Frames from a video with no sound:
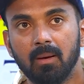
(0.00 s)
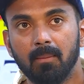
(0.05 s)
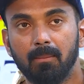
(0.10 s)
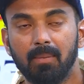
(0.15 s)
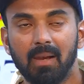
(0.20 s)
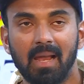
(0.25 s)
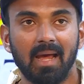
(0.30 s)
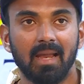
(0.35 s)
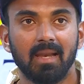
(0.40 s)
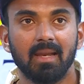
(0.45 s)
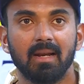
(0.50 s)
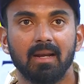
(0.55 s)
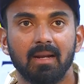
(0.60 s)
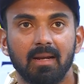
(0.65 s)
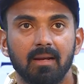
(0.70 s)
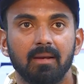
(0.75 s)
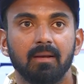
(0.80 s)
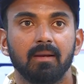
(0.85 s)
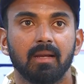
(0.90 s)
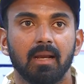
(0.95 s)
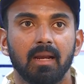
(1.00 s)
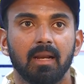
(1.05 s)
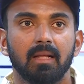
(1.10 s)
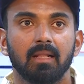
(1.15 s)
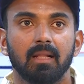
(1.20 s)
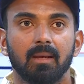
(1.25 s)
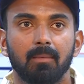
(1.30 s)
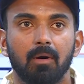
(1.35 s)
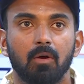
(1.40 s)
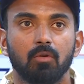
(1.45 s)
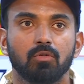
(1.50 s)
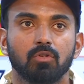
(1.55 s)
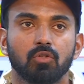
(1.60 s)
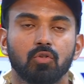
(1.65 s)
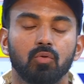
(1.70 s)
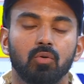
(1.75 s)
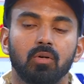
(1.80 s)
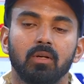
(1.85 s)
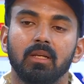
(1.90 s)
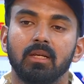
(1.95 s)
plan, and getting them out
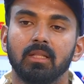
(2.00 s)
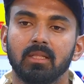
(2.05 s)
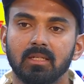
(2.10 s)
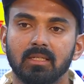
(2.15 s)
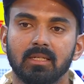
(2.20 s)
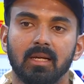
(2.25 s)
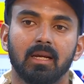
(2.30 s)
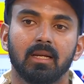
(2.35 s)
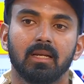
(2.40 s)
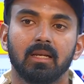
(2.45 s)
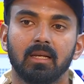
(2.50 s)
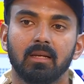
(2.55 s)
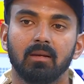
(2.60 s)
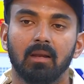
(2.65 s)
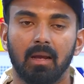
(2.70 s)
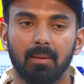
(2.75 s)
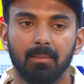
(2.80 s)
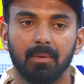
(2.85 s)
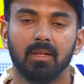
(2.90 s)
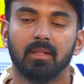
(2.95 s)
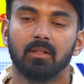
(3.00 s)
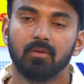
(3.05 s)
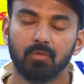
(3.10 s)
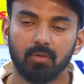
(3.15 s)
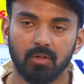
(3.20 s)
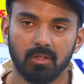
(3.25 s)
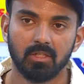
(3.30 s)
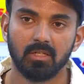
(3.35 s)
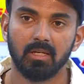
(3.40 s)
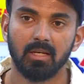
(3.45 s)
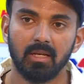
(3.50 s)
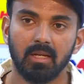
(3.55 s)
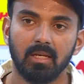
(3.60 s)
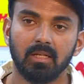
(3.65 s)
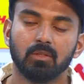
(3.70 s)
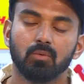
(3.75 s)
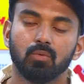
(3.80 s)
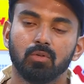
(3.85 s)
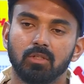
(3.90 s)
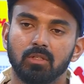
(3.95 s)
so early in the second, the first
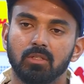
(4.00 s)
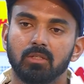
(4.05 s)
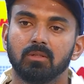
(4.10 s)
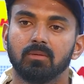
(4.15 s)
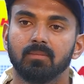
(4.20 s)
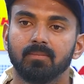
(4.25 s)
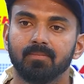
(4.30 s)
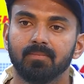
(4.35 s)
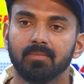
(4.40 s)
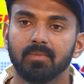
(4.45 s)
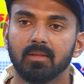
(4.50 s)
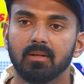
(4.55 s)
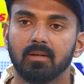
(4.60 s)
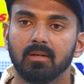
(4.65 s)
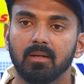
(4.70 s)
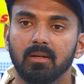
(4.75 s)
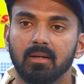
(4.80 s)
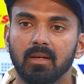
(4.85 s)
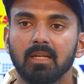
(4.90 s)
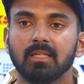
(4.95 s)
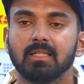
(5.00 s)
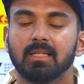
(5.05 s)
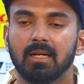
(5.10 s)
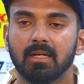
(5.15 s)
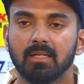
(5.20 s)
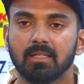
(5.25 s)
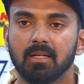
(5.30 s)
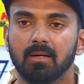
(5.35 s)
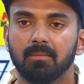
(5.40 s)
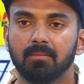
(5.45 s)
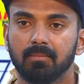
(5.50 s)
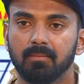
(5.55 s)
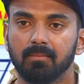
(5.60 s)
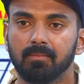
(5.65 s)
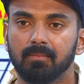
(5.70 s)
innings was really set us up.